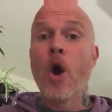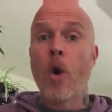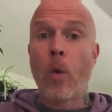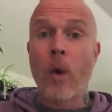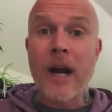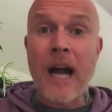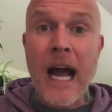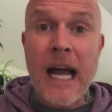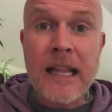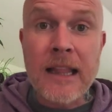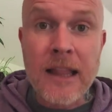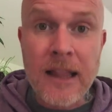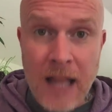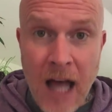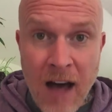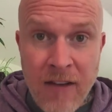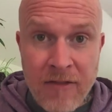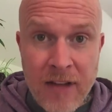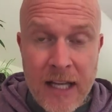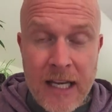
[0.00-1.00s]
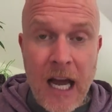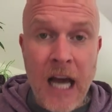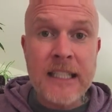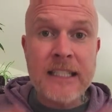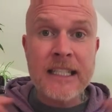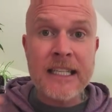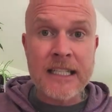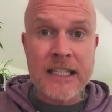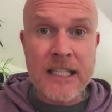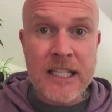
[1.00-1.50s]
When I love it
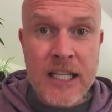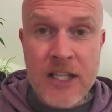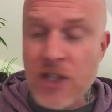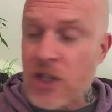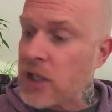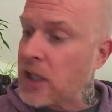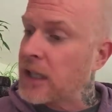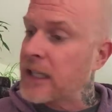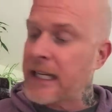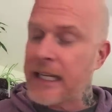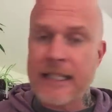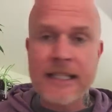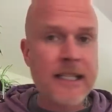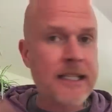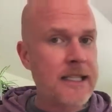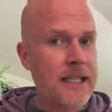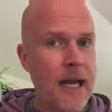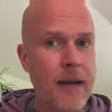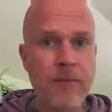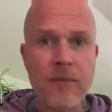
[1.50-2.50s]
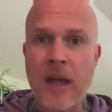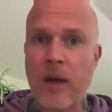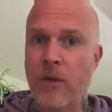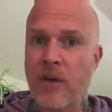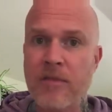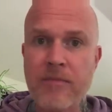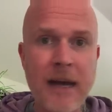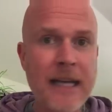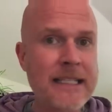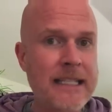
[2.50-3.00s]
unconditionally, it's the same thing
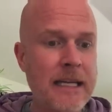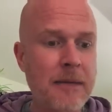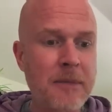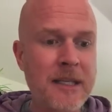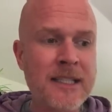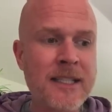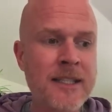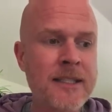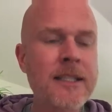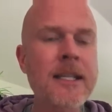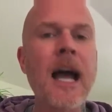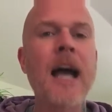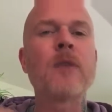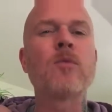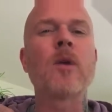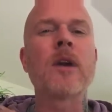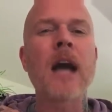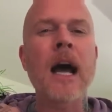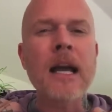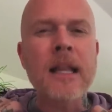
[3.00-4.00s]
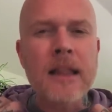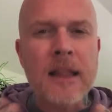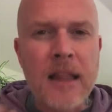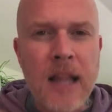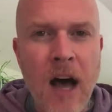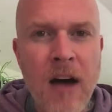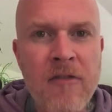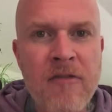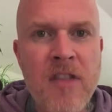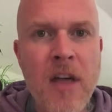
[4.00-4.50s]
with my demons inside. When I
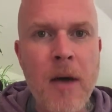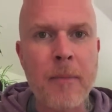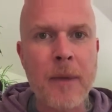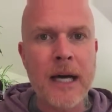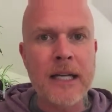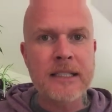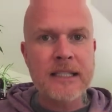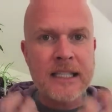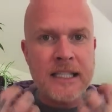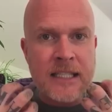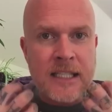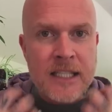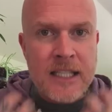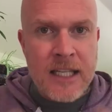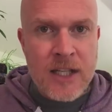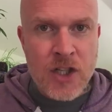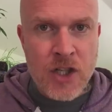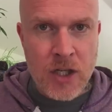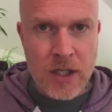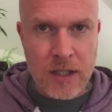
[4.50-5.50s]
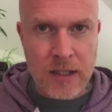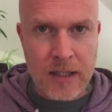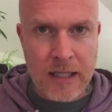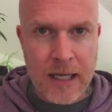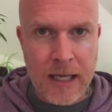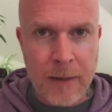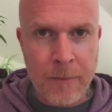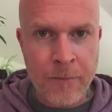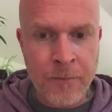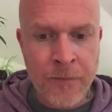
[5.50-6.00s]
love them
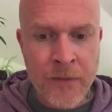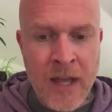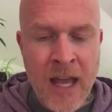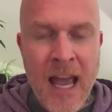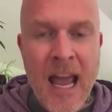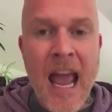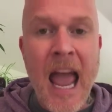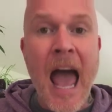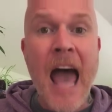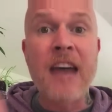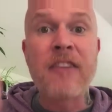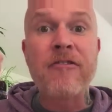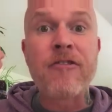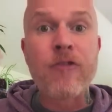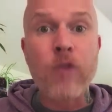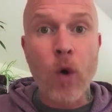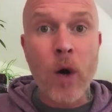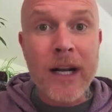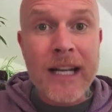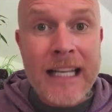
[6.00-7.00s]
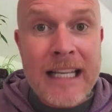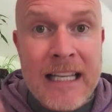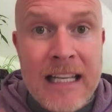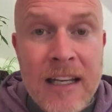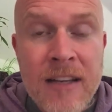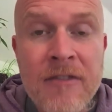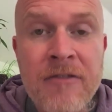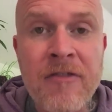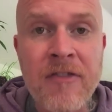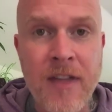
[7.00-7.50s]
unconditionally and
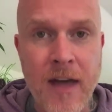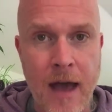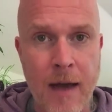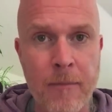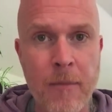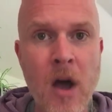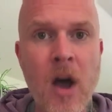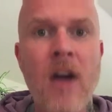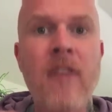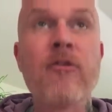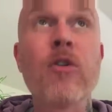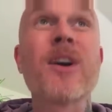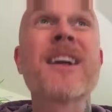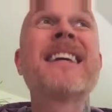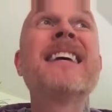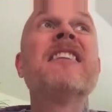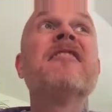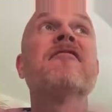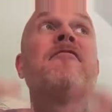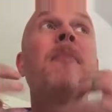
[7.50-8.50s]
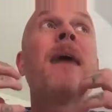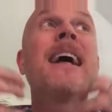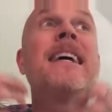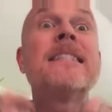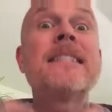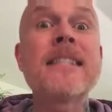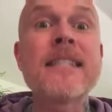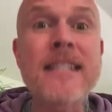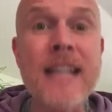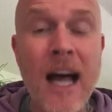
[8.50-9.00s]
forgive them, forgive
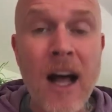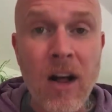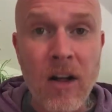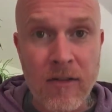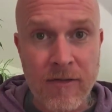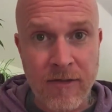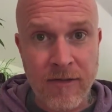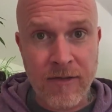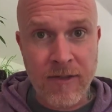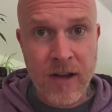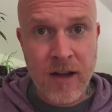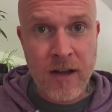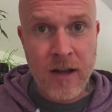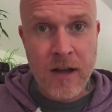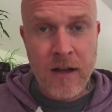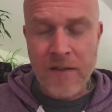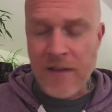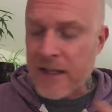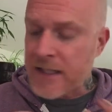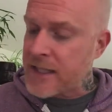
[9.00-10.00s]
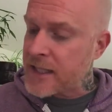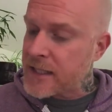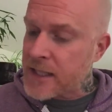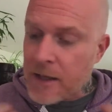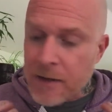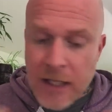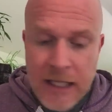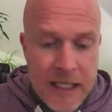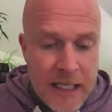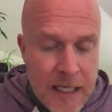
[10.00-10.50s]
myself this is
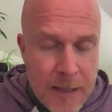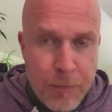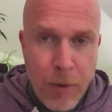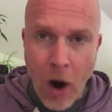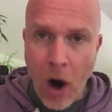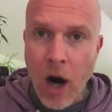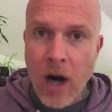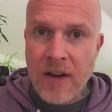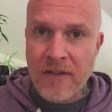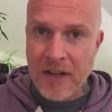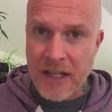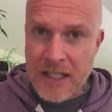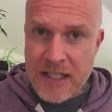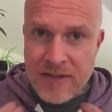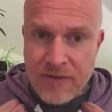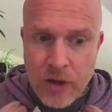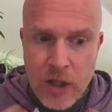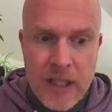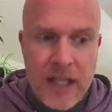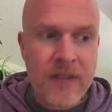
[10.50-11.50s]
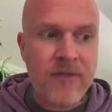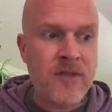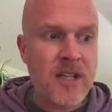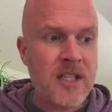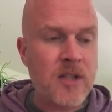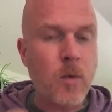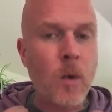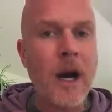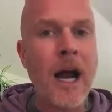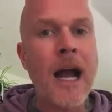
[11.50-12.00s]
a key part of it is
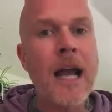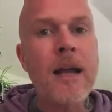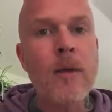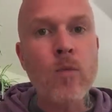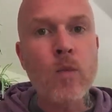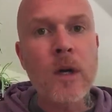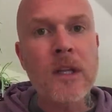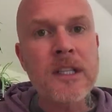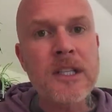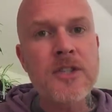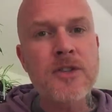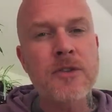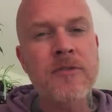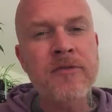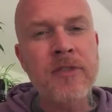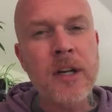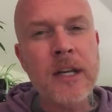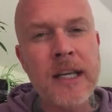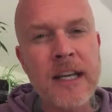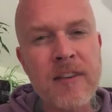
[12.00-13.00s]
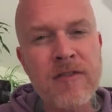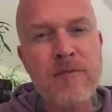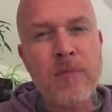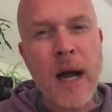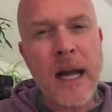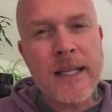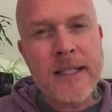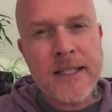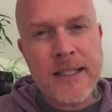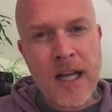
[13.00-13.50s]
forgiveness. When I am willing to forgive
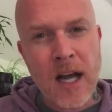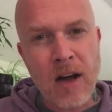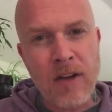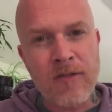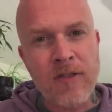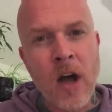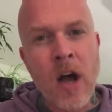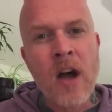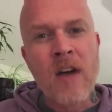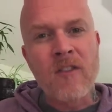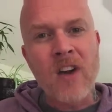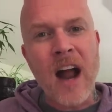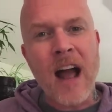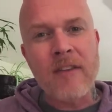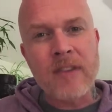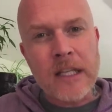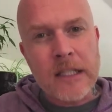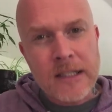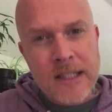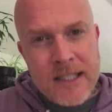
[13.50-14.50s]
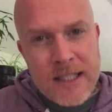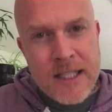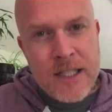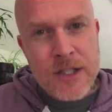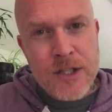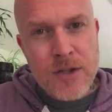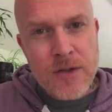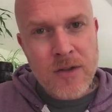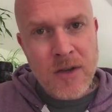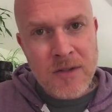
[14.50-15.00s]
myself for having
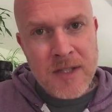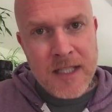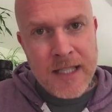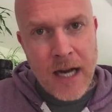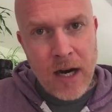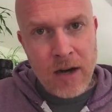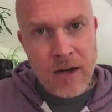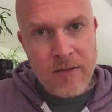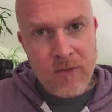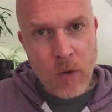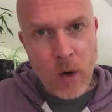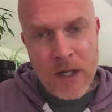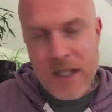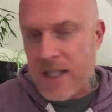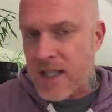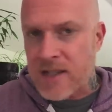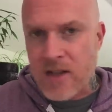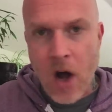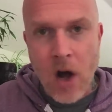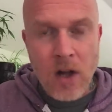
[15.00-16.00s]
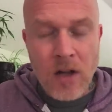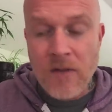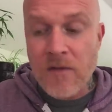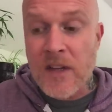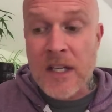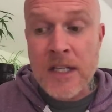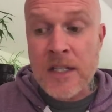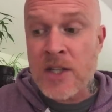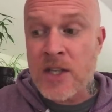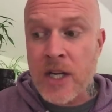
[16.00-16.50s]
listened to those scary voices all of
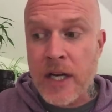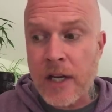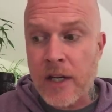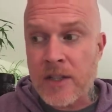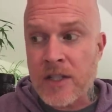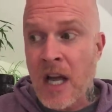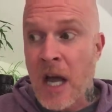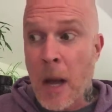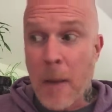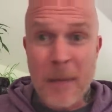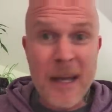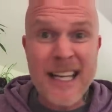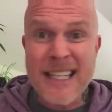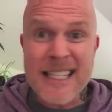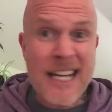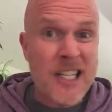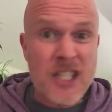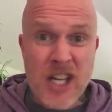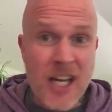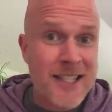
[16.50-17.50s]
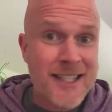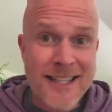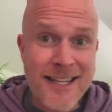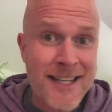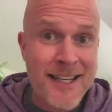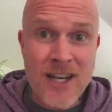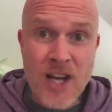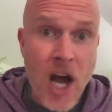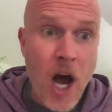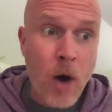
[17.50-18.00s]
these years because I just
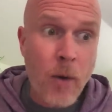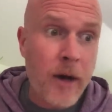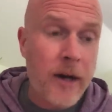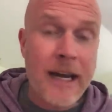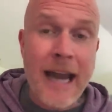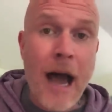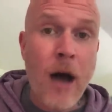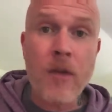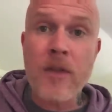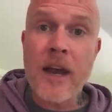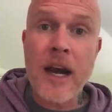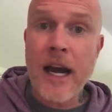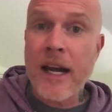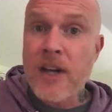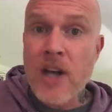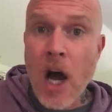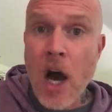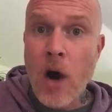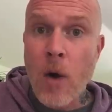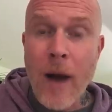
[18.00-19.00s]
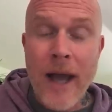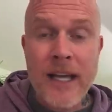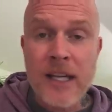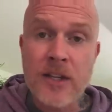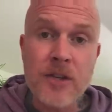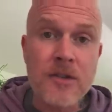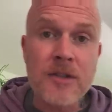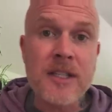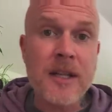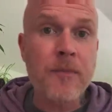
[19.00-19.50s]
didn't know and now that I know I
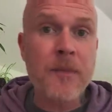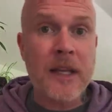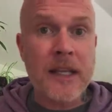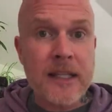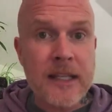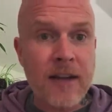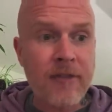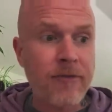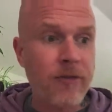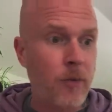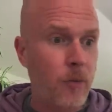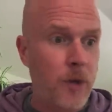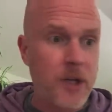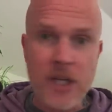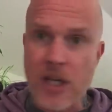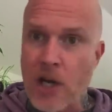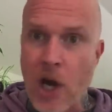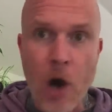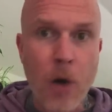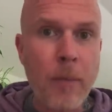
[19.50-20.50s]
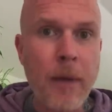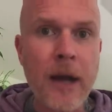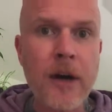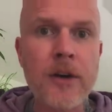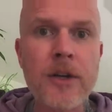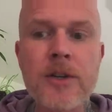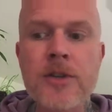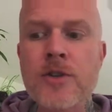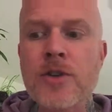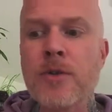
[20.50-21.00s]
can do something different. When you know
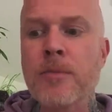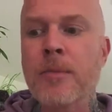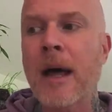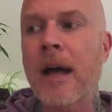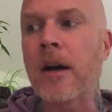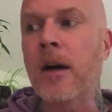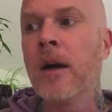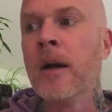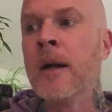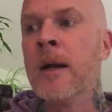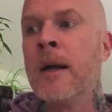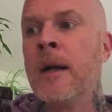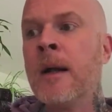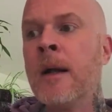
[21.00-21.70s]
better, you do better.